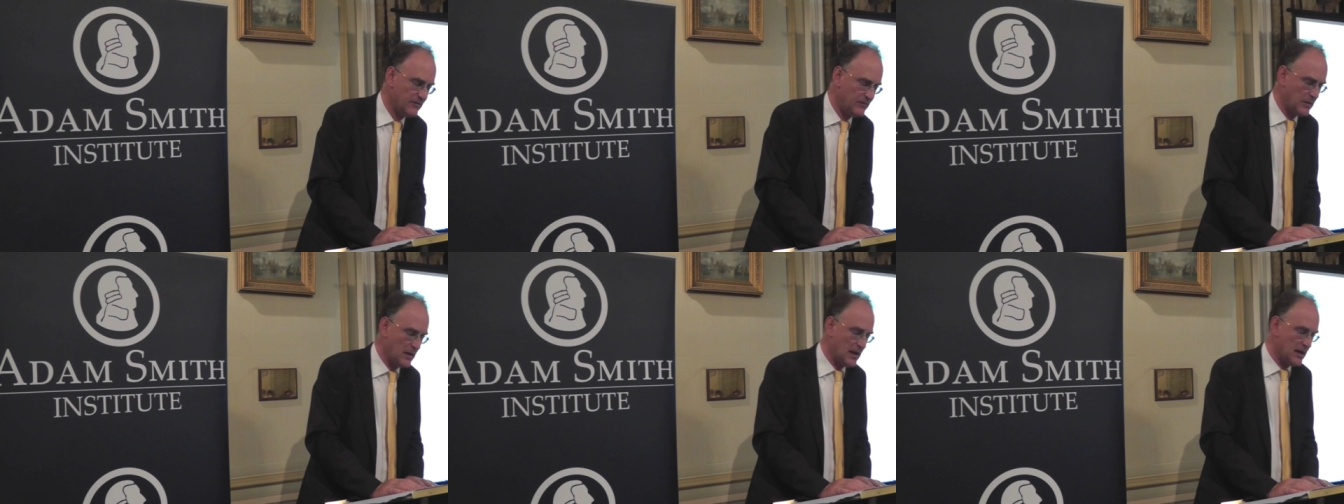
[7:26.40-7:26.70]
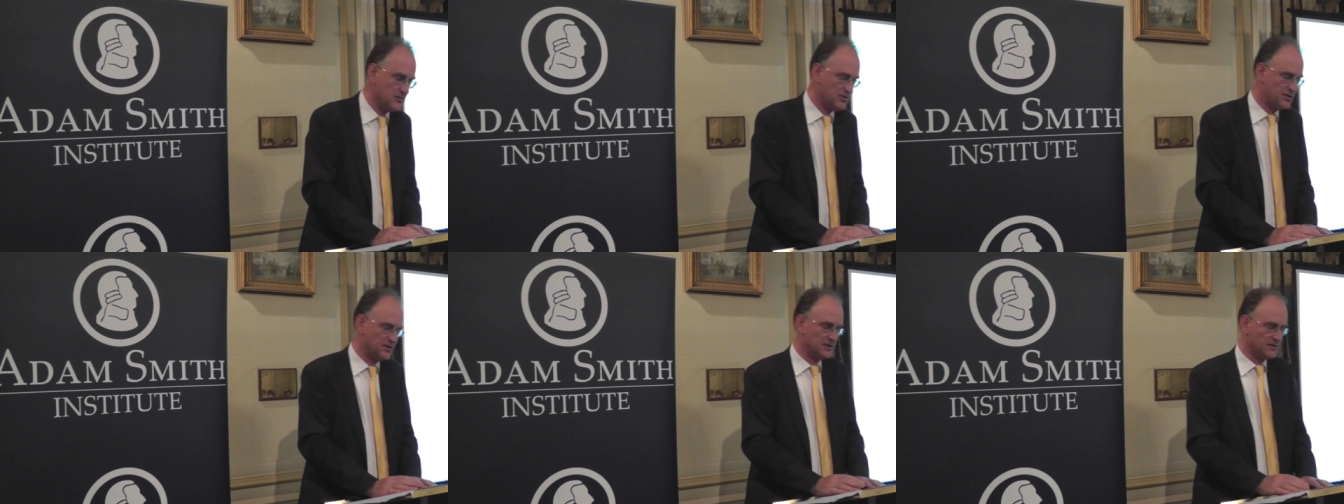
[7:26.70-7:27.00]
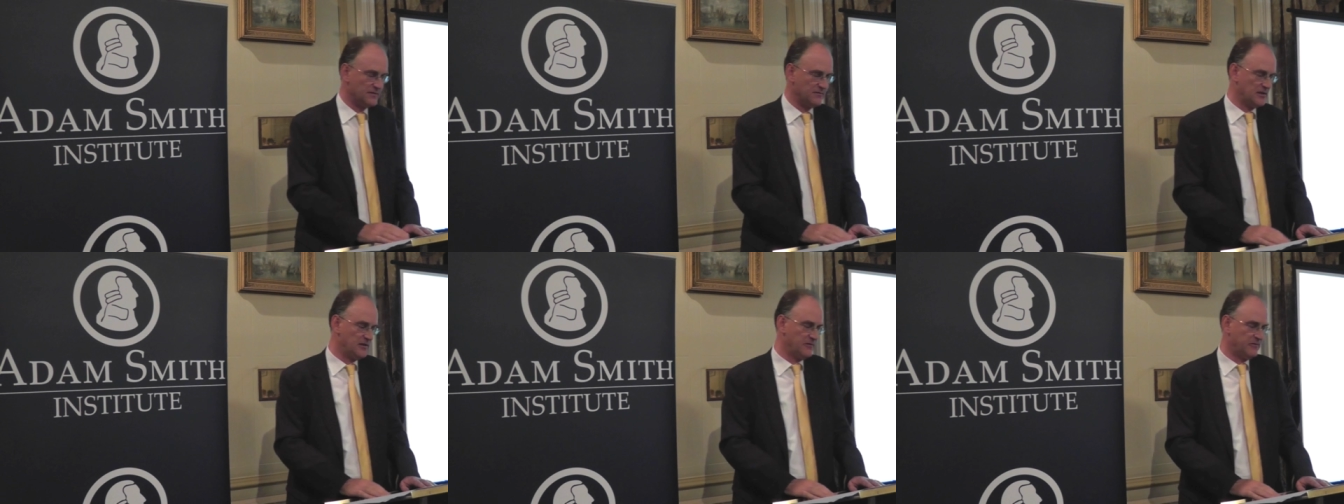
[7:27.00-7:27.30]
of
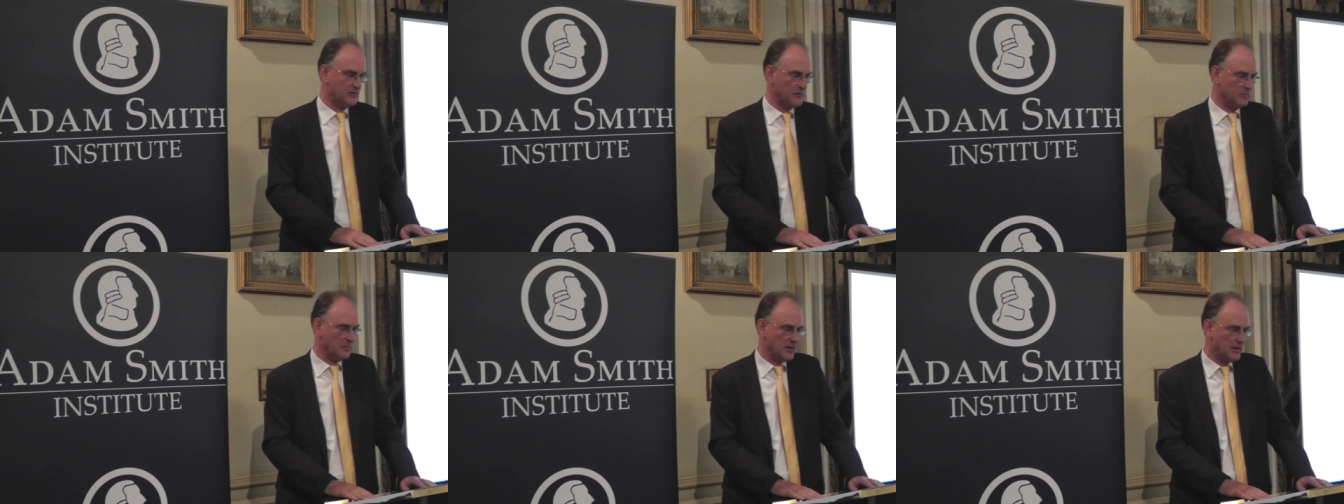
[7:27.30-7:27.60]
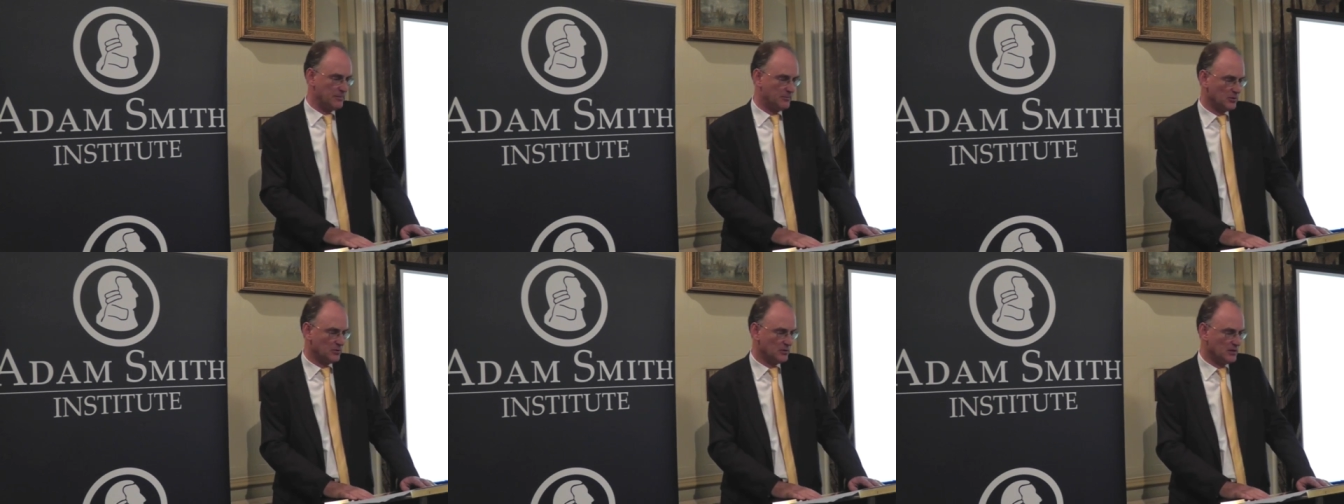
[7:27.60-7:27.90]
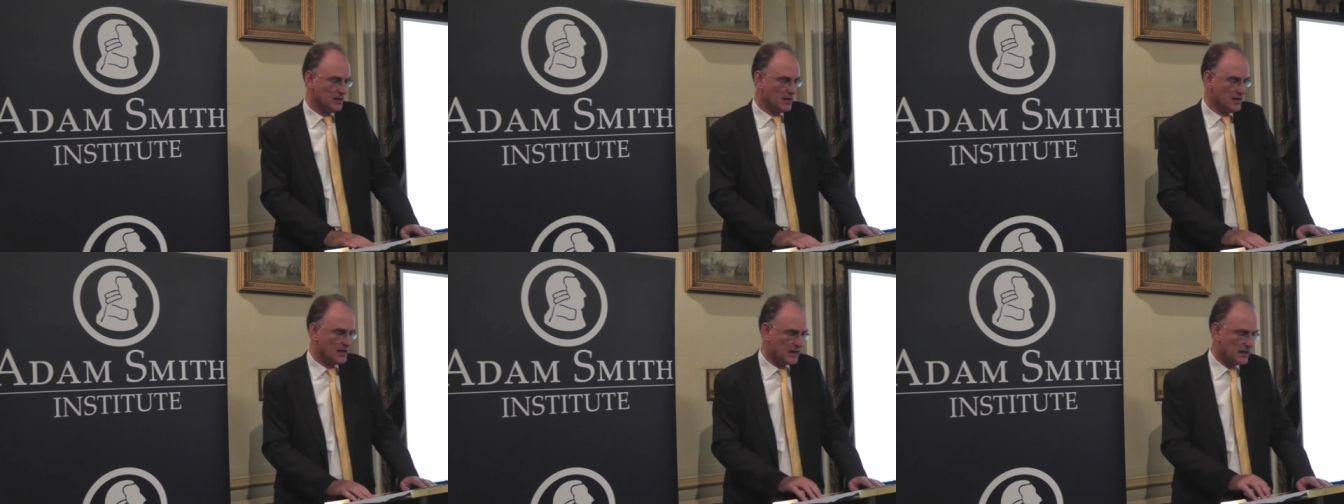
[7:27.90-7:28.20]
thousands of different
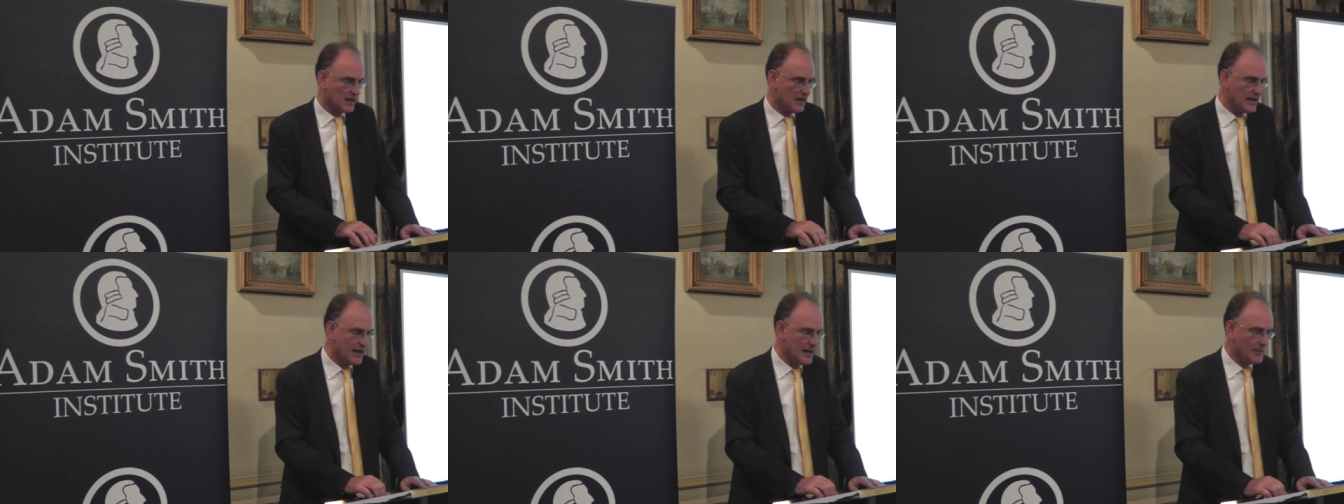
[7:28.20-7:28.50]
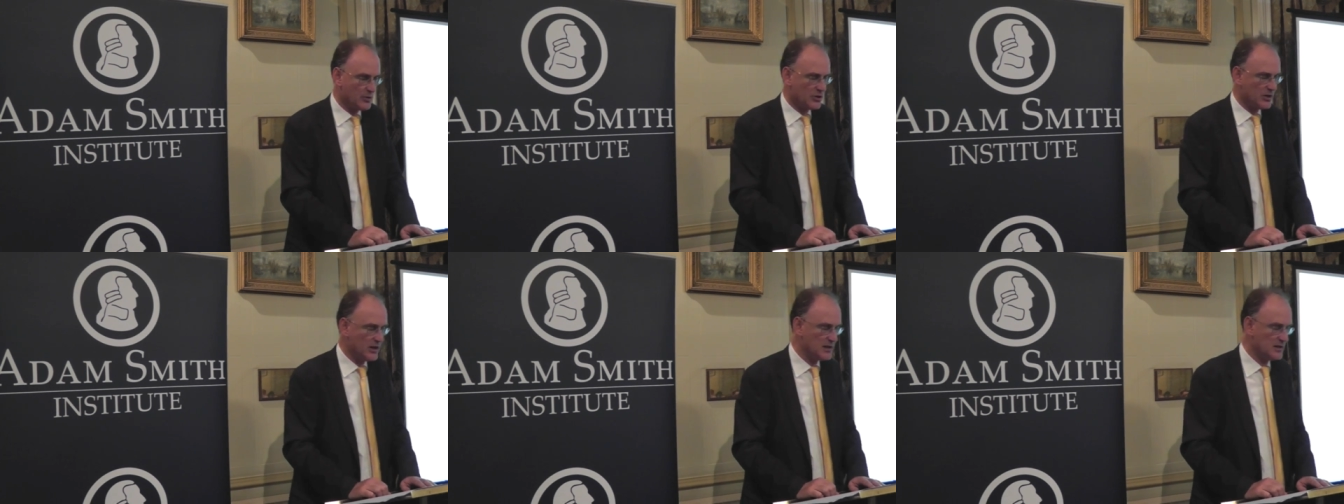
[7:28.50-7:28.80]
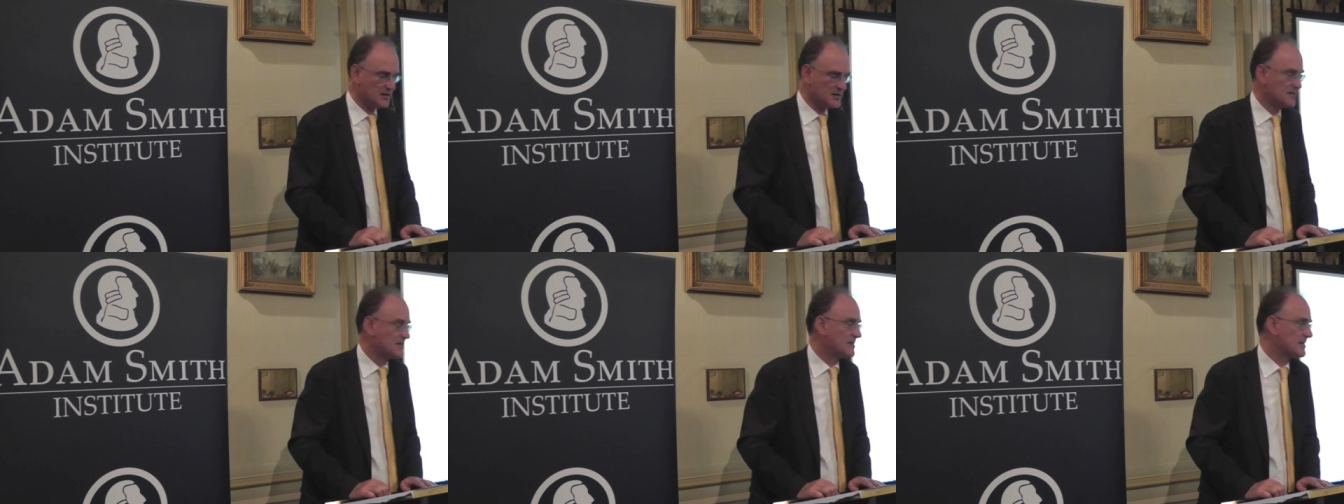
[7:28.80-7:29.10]
people
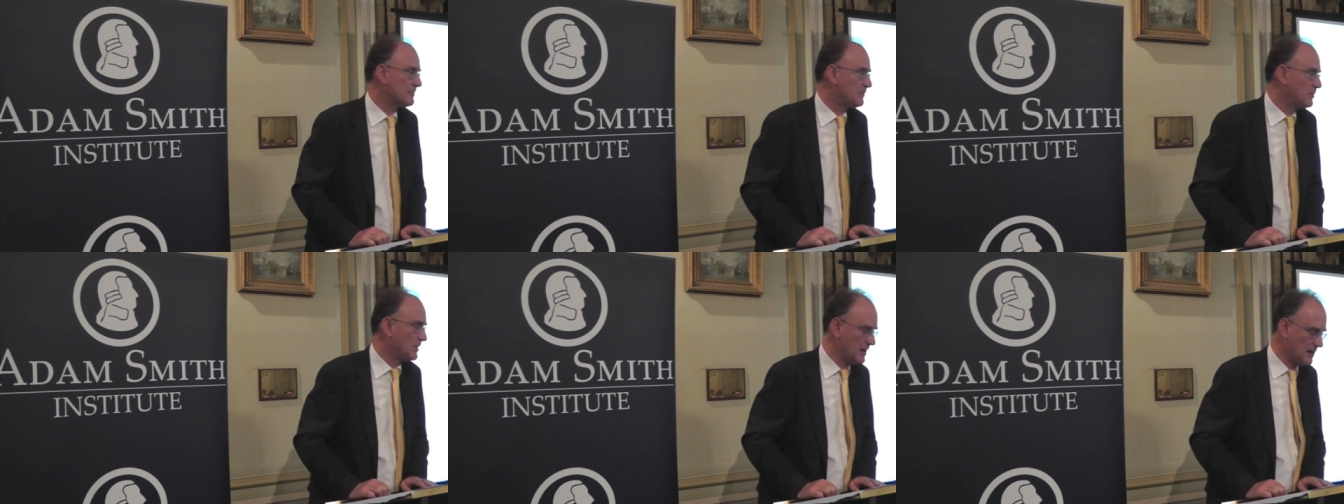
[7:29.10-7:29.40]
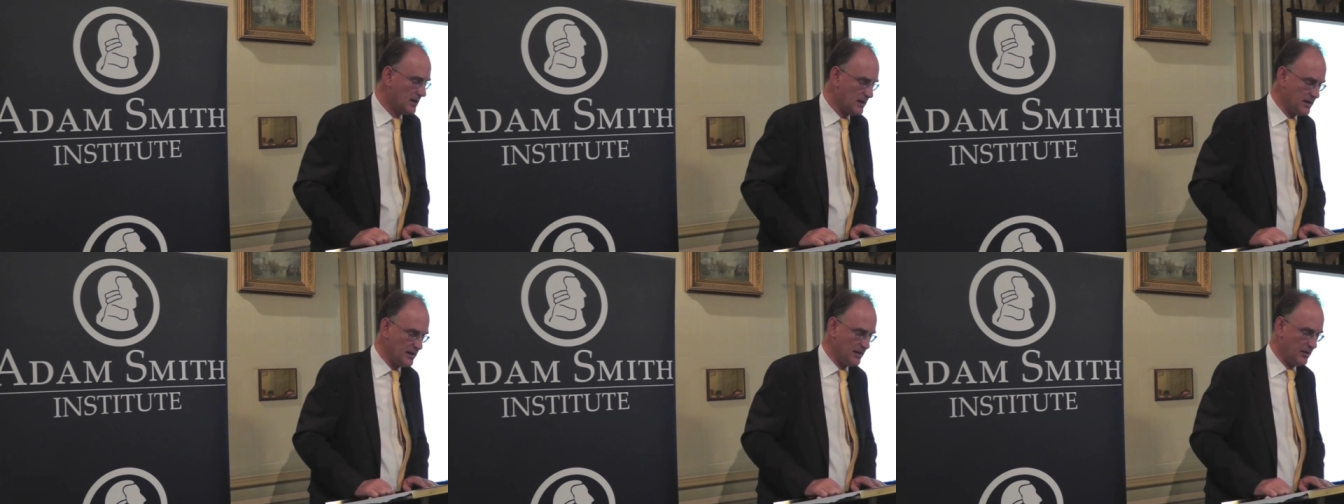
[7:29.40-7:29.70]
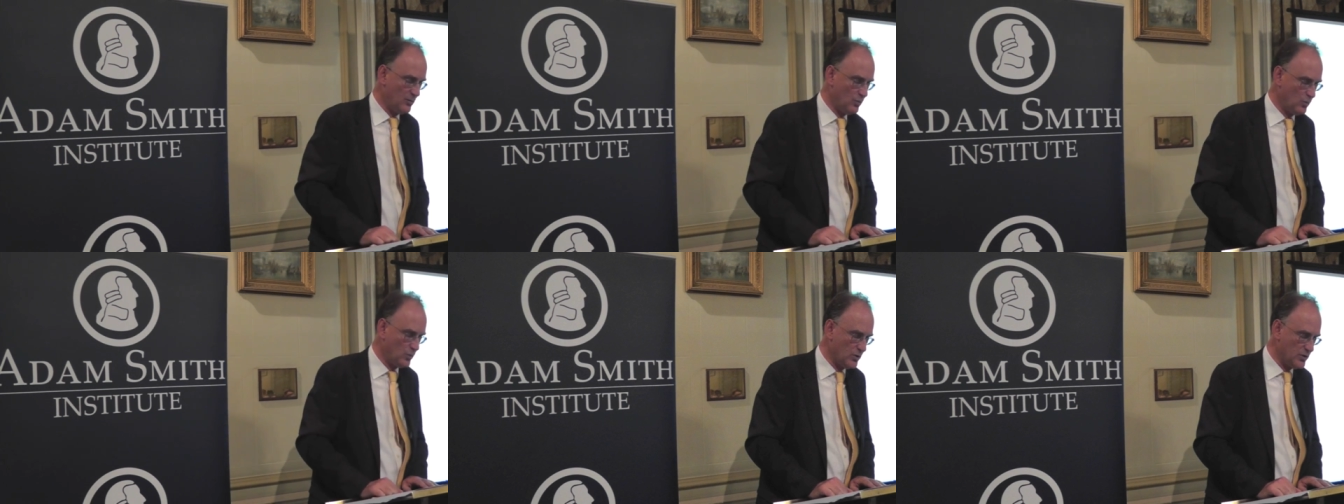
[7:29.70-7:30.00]
collaborate to supply
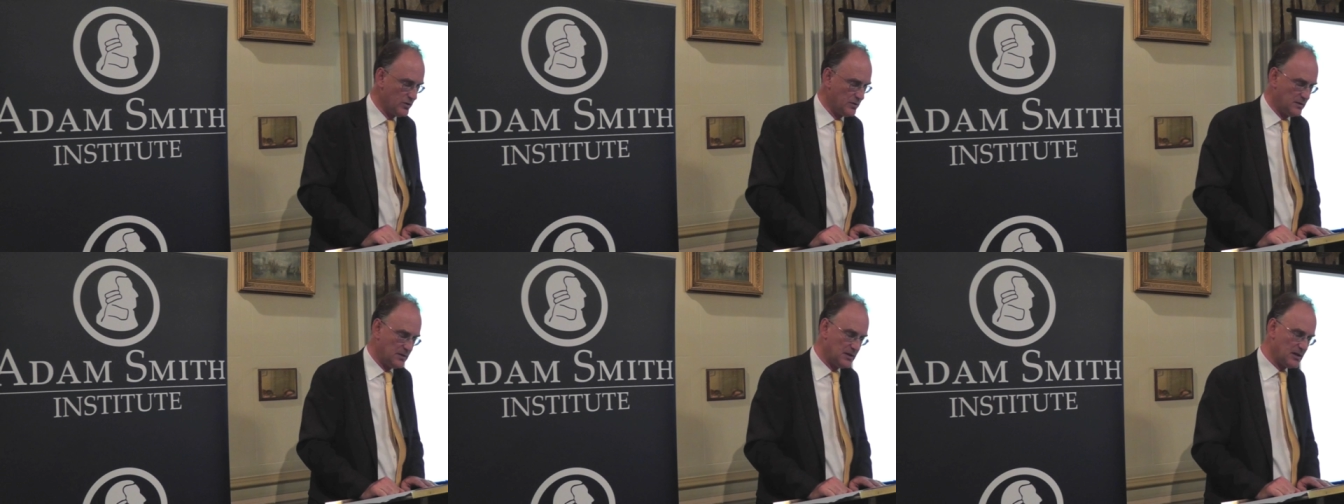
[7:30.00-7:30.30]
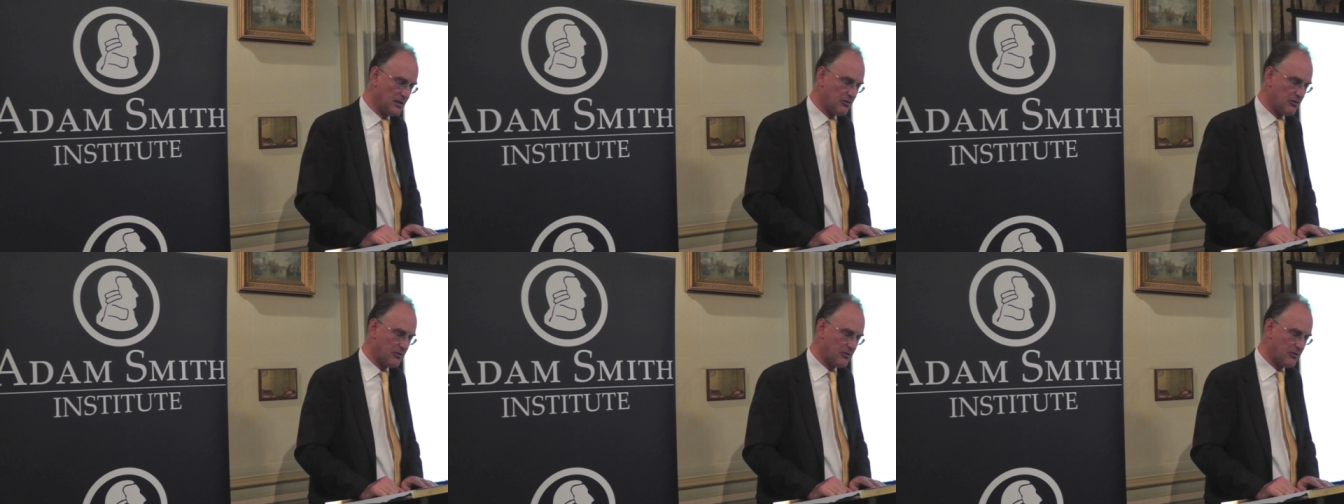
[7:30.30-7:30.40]
the wood,